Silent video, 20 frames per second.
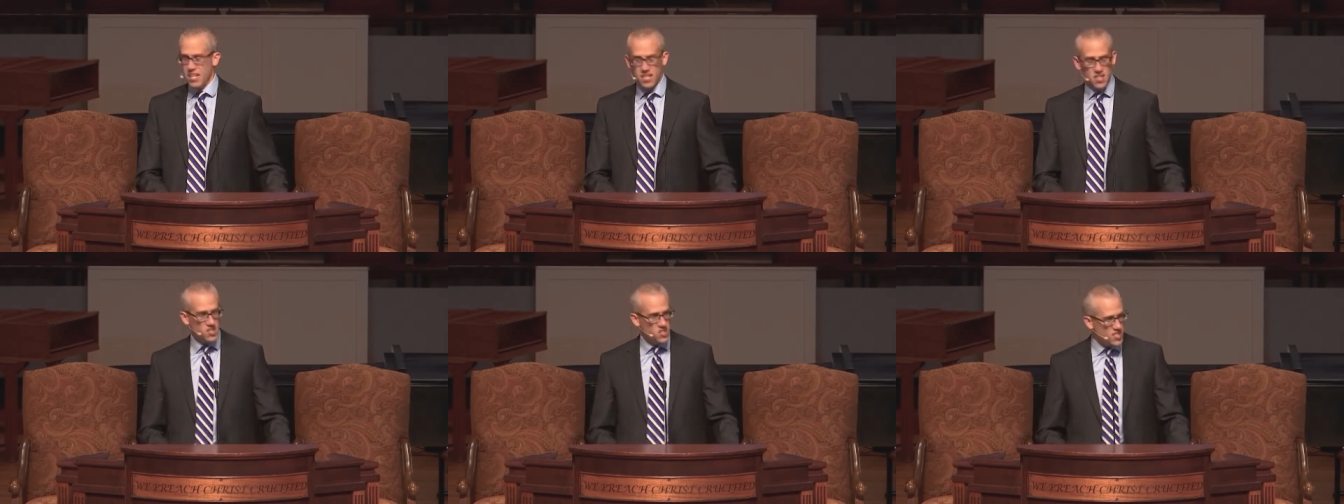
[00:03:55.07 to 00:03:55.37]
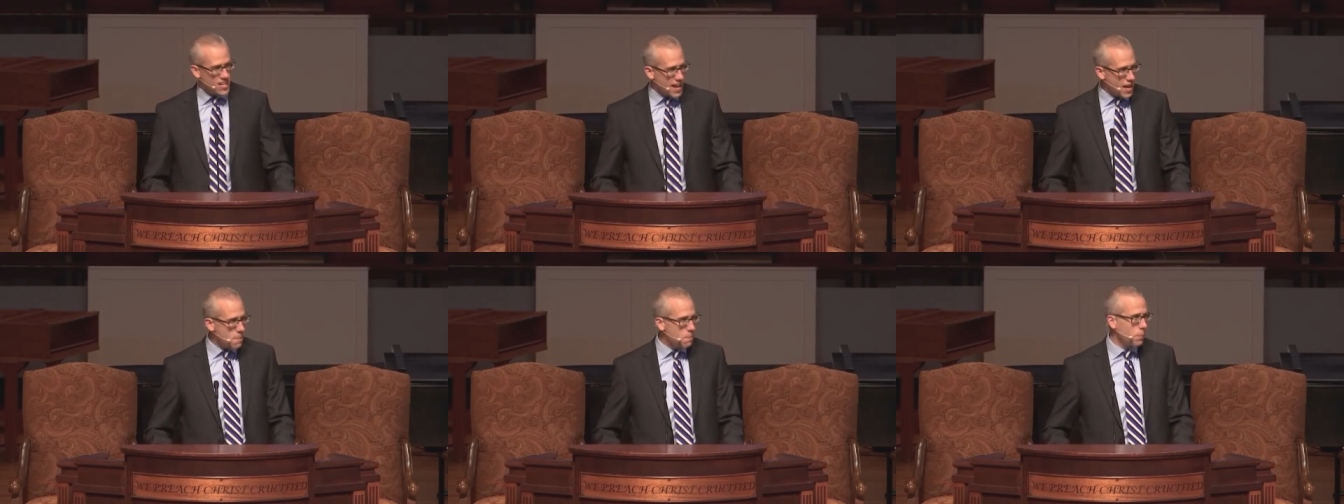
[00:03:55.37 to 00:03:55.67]

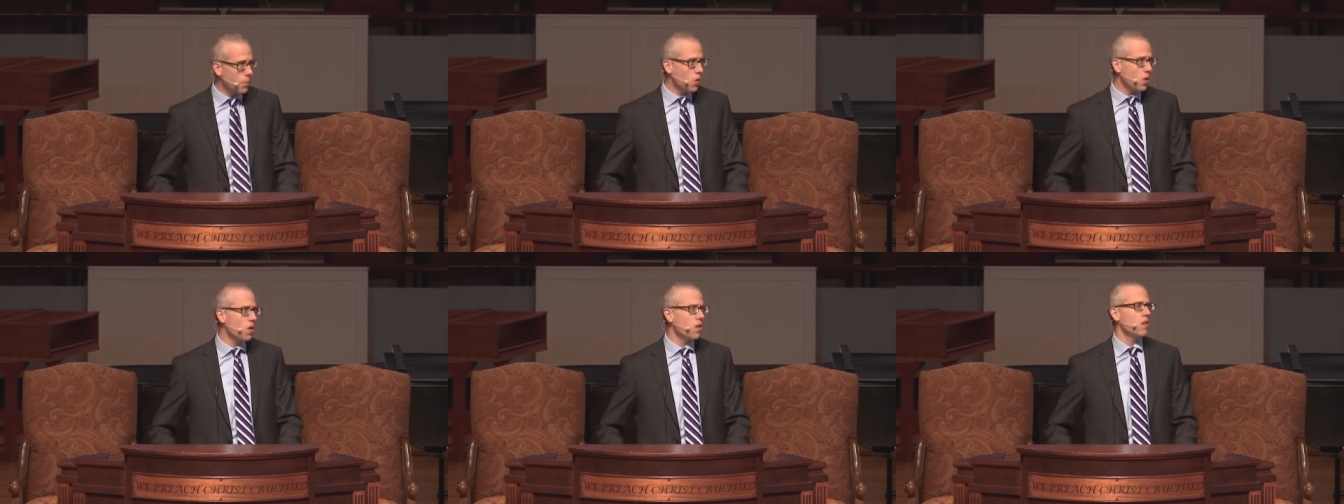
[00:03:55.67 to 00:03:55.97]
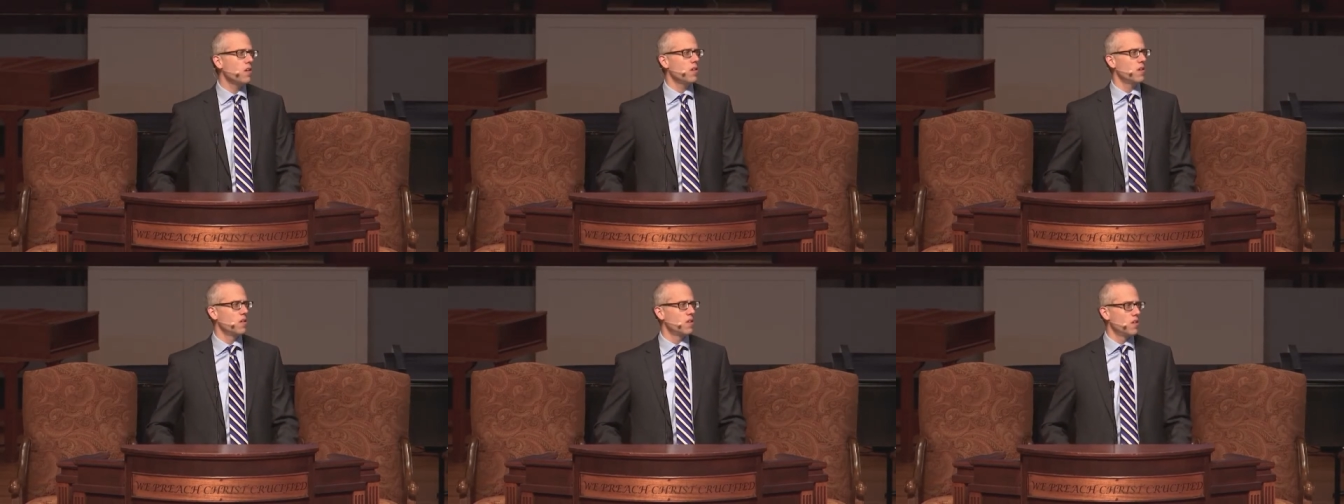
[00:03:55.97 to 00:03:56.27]

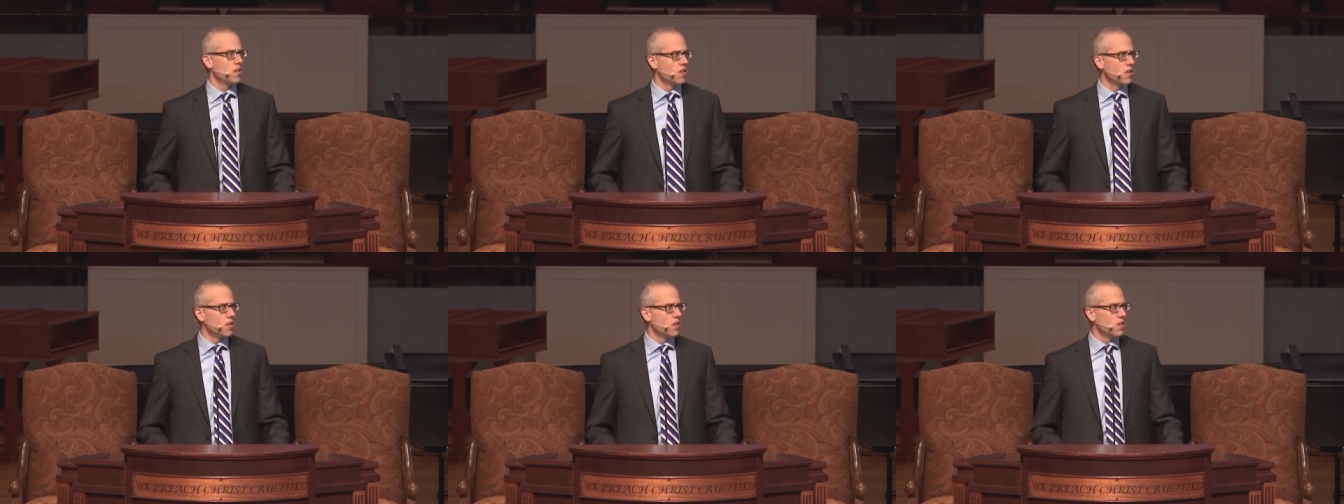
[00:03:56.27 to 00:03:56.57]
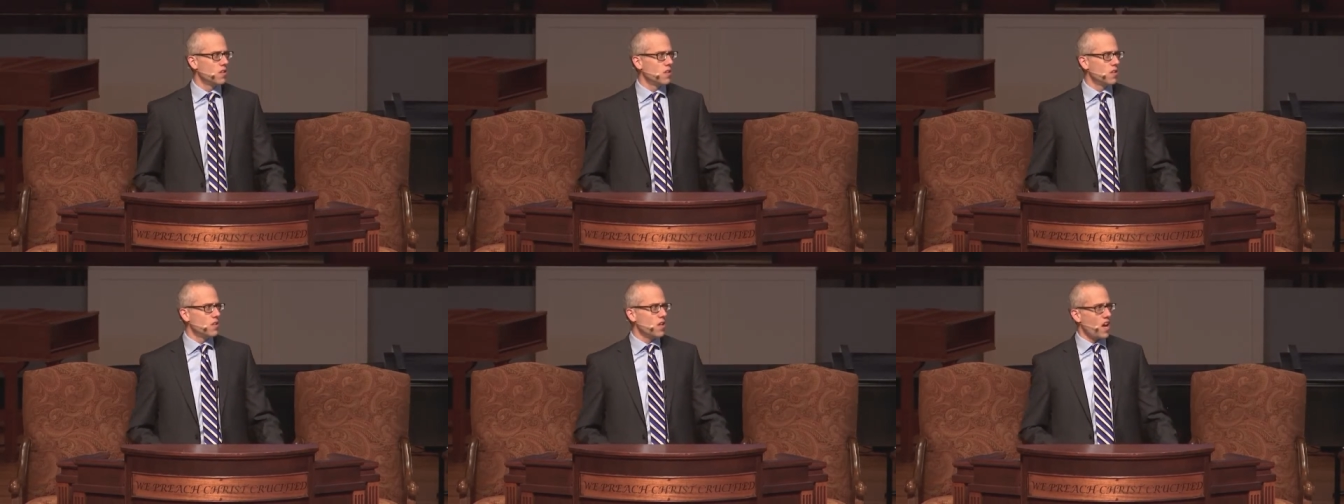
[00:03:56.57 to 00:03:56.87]
example,
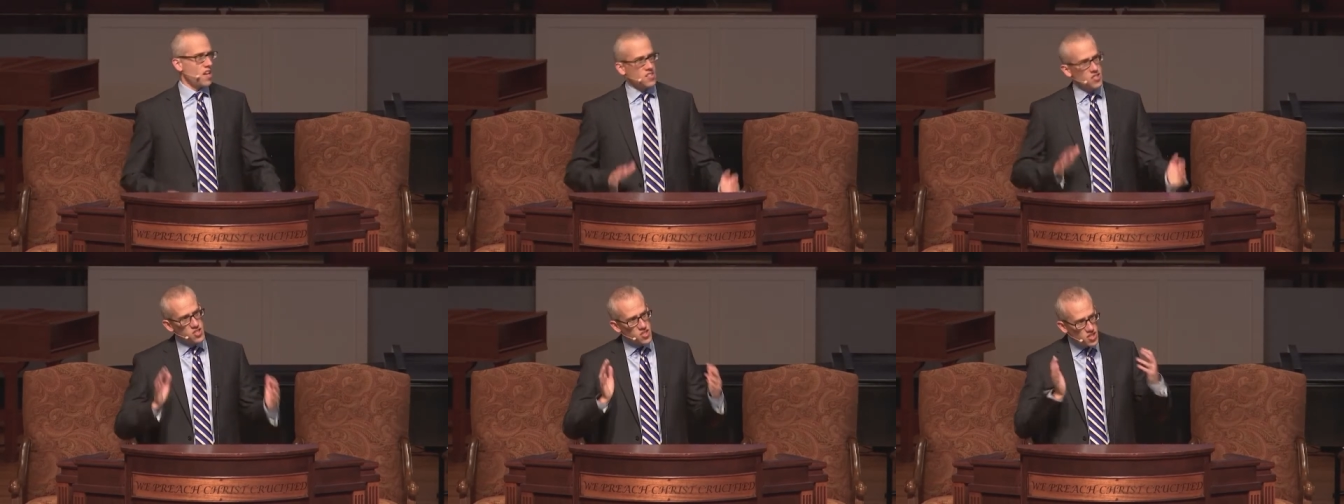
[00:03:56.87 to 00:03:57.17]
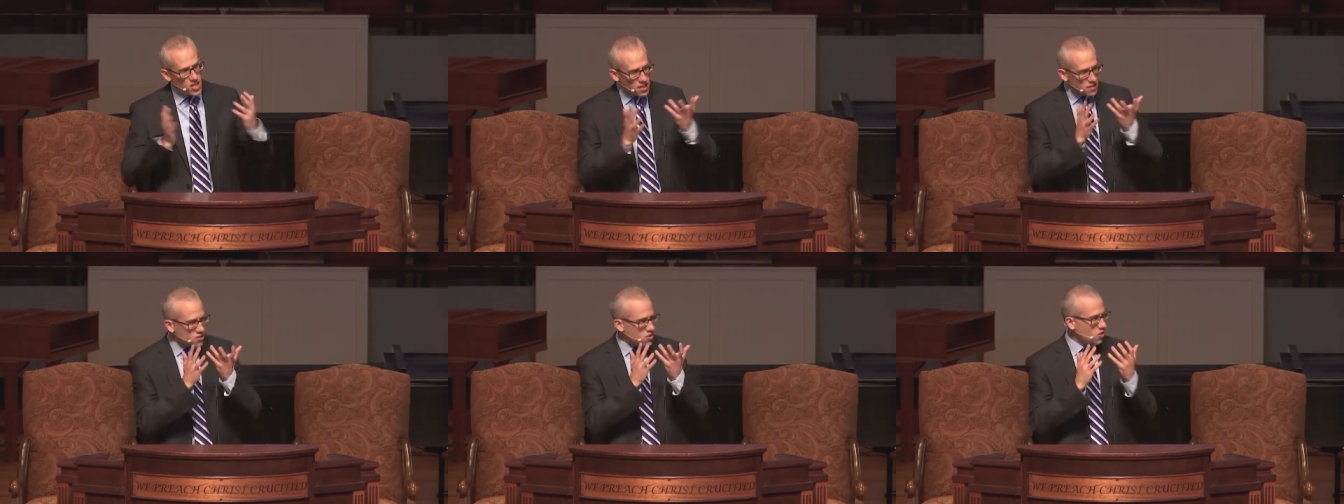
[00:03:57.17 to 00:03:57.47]
a
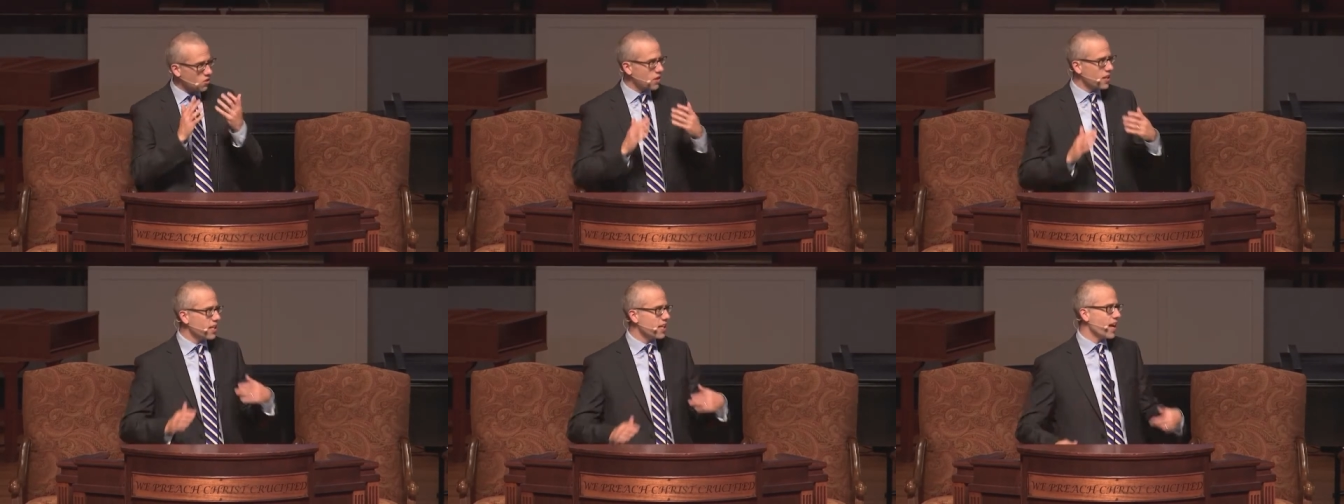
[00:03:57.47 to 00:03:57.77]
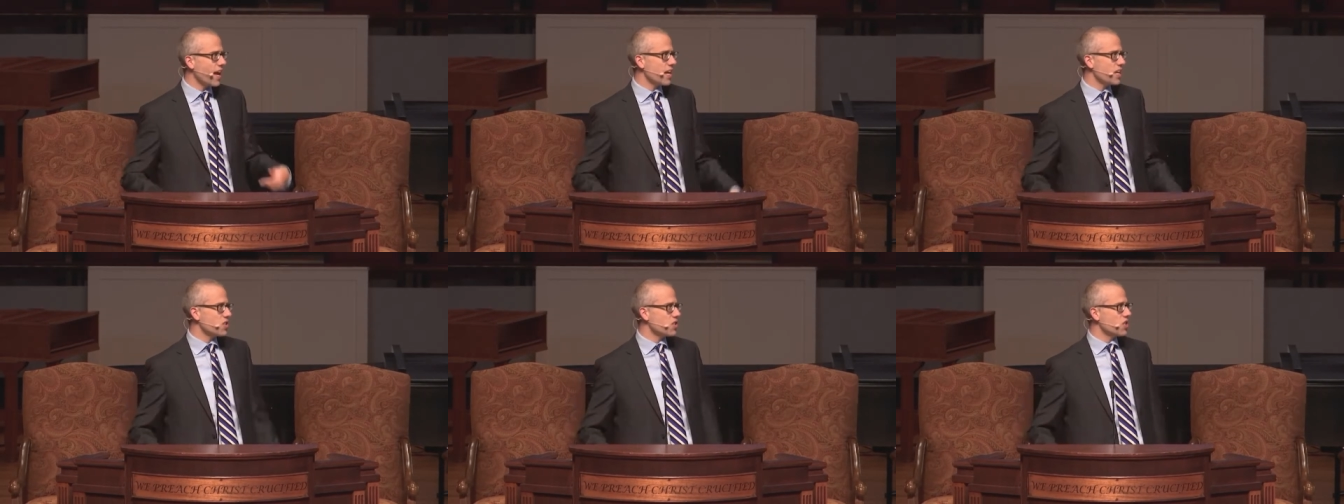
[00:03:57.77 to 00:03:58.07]
centering
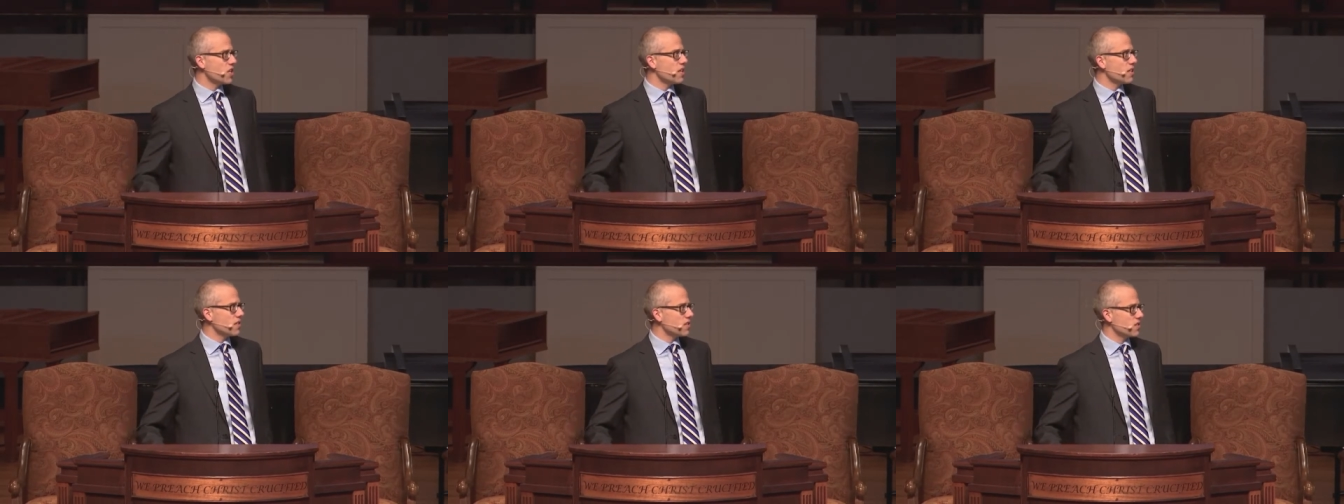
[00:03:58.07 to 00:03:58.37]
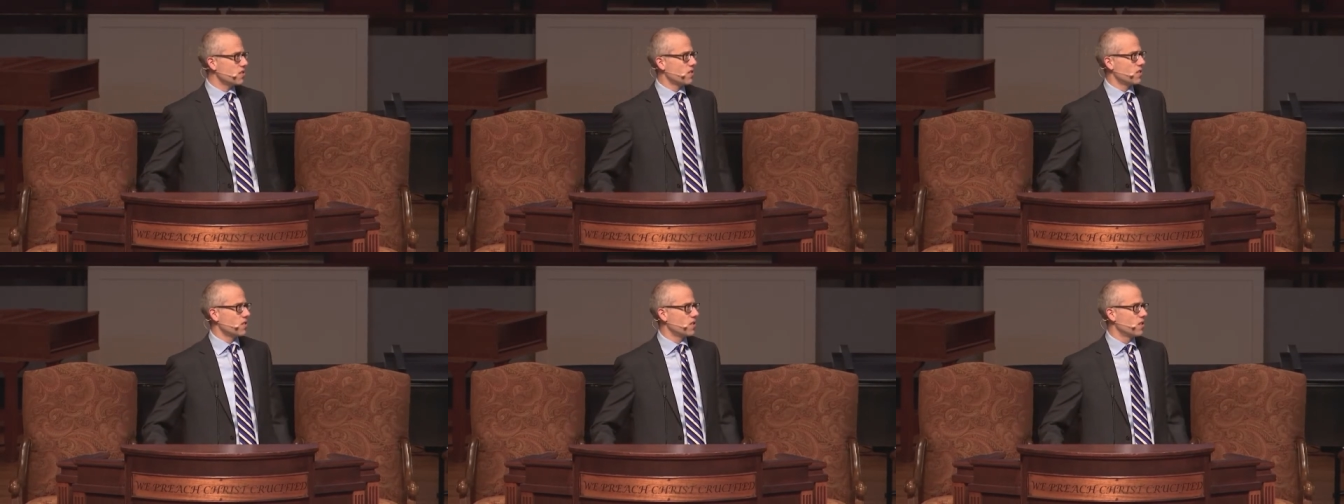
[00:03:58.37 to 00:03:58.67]
agent.